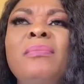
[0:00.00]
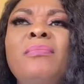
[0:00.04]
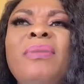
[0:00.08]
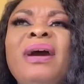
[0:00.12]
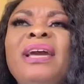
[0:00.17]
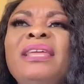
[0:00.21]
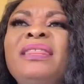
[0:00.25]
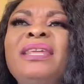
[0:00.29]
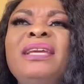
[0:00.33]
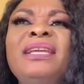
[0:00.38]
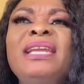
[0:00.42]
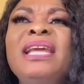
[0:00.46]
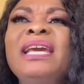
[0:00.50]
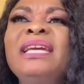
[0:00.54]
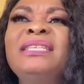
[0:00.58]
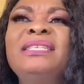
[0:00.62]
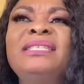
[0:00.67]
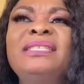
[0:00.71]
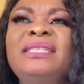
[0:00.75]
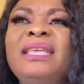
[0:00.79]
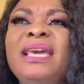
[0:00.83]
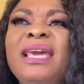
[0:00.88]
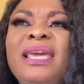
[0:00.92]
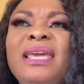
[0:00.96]
By the
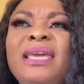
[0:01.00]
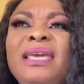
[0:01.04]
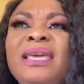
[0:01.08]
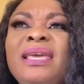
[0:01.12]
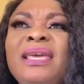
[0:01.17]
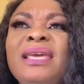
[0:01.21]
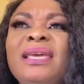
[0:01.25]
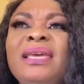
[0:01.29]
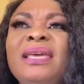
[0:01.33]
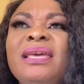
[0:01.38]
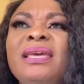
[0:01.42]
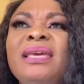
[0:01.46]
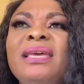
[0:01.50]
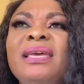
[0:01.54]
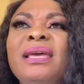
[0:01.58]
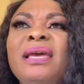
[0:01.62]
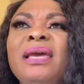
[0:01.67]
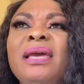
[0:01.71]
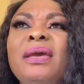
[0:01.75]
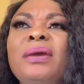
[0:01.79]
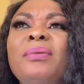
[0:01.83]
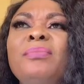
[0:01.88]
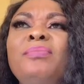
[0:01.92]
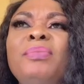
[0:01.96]
next day,
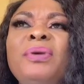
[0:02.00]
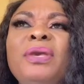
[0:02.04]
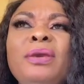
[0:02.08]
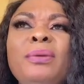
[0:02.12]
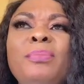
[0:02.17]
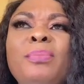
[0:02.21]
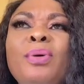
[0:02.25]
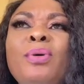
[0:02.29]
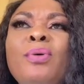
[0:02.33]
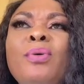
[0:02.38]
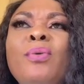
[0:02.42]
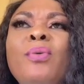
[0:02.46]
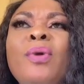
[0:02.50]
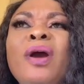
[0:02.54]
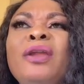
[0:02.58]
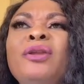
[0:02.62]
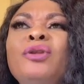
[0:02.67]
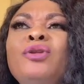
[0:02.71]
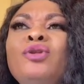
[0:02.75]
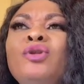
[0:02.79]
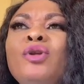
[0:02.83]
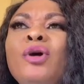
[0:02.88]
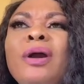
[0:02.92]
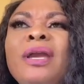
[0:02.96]
People were
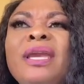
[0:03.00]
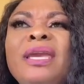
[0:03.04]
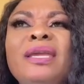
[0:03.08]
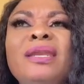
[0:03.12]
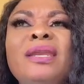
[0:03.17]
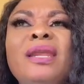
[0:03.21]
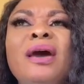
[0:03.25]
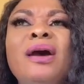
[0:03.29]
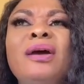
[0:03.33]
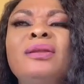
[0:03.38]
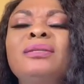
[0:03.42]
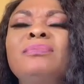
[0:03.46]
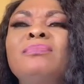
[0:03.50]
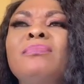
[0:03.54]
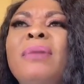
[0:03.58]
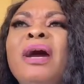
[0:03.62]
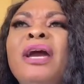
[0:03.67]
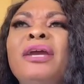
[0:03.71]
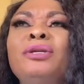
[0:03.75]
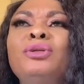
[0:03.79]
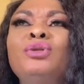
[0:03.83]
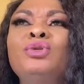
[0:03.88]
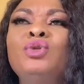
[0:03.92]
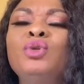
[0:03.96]
knocking at
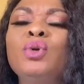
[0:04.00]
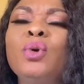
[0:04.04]
my